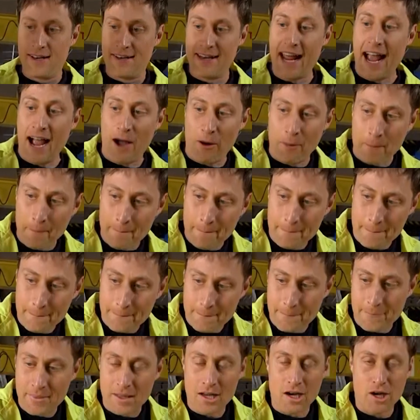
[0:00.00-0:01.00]
Now,
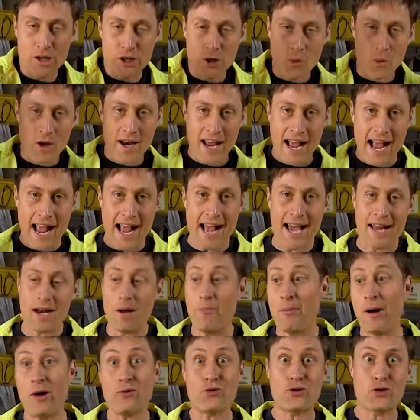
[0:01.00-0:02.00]
you want to add
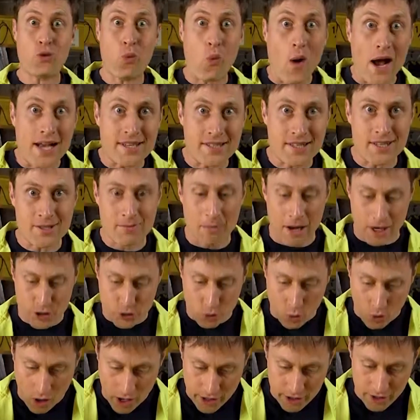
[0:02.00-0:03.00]
about twice as much
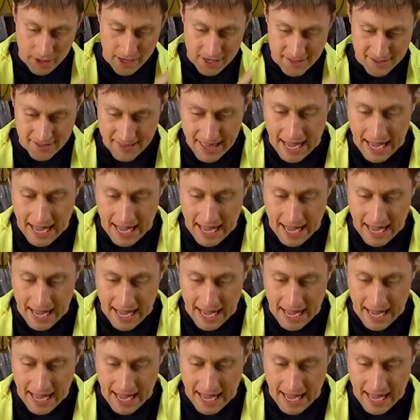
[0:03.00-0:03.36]
water as